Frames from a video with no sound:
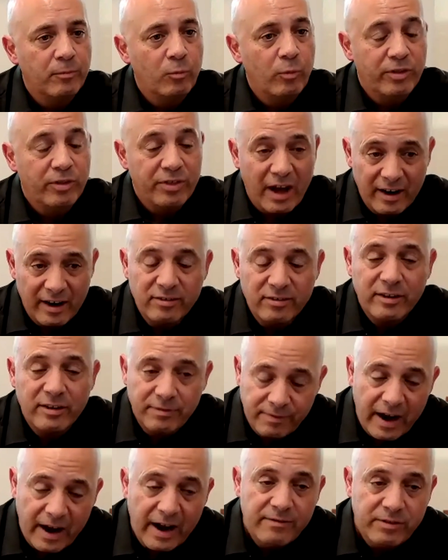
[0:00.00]
with
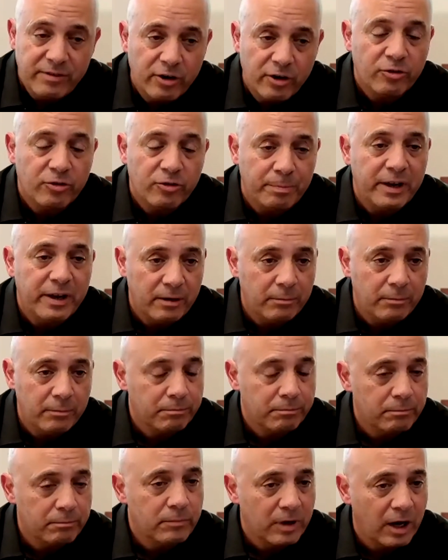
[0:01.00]
honestly 5 years
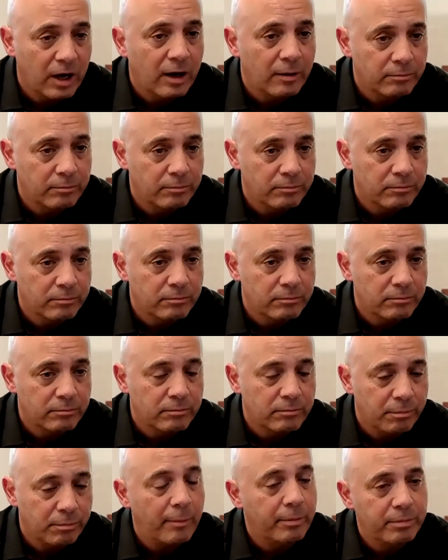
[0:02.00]
being
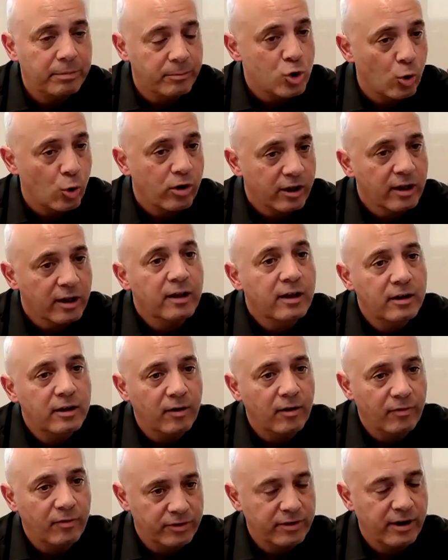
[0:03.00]
probably the majority
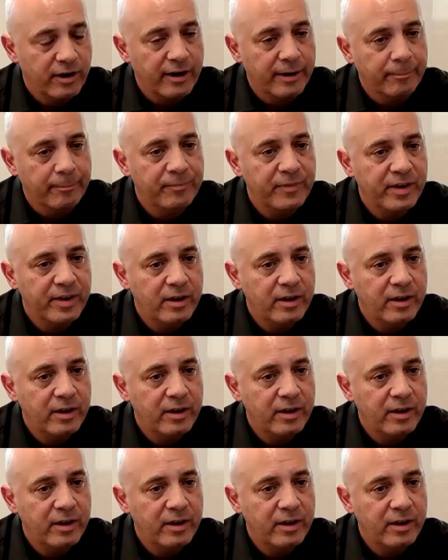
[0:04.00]
of the time.